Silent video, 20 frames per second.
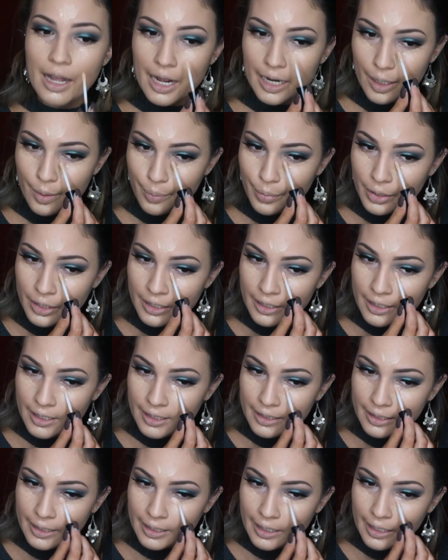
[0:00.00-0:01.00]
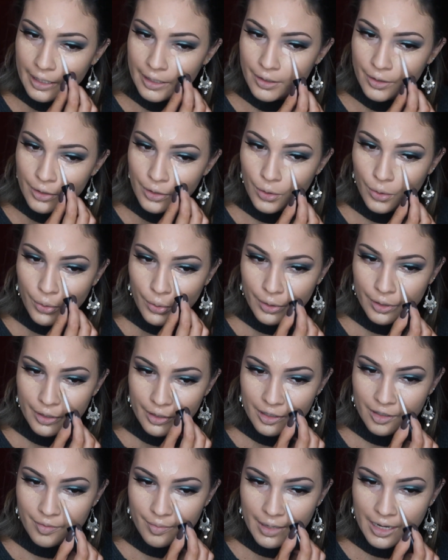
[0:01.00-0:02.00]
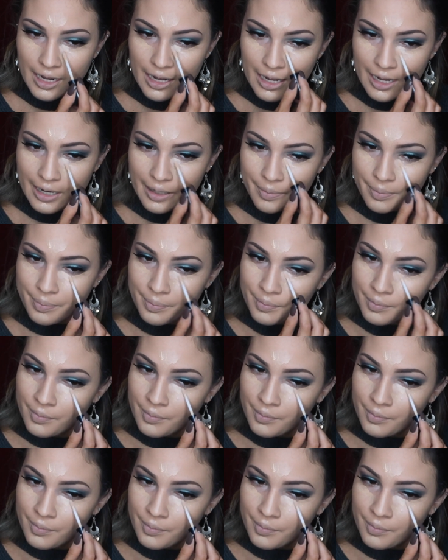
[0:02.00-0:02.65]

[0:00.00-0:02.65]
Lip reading: I can put it on the inner corner of my eye